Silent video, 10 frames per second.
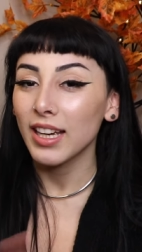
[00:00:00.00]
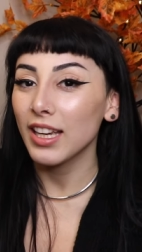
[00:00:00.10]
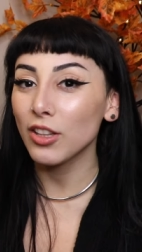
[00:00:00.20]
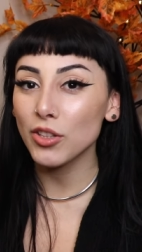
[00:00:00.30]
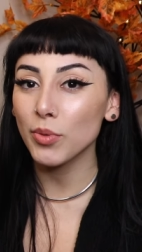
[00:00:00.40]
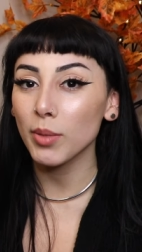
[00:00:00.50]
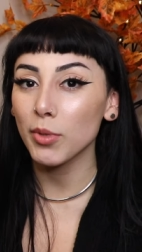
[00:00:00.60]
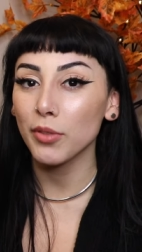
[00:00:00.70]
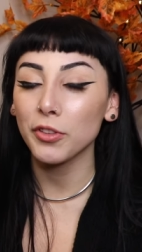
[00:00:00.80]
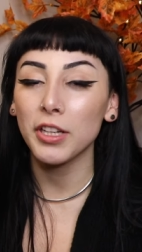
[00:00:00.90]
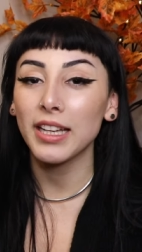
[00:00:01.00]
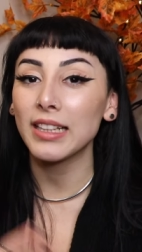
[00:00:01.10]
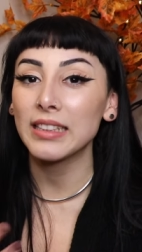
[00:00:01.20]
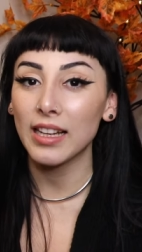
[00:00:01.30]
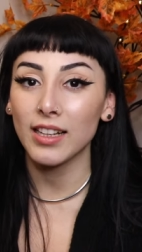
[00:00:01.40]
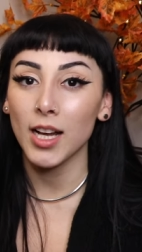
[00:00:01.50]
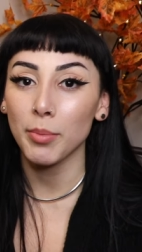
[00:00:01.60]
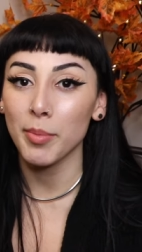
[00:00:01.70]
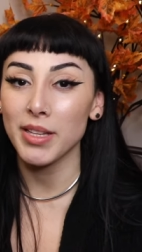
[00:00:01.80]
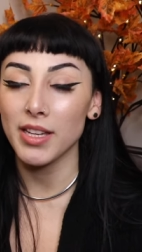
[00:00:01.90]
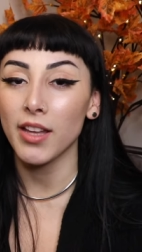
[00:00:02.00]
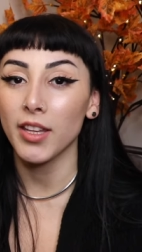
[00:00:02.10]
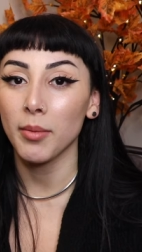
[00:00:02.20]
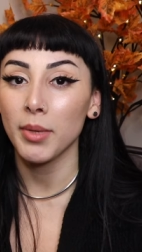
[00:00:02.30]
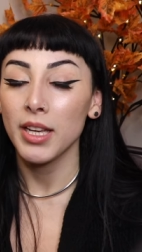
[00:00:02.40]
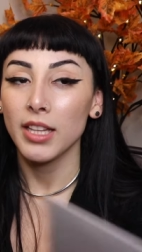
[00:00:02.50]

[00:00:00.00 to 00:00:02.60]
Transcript: it looks really beautiful. I get a lot of compliments on them.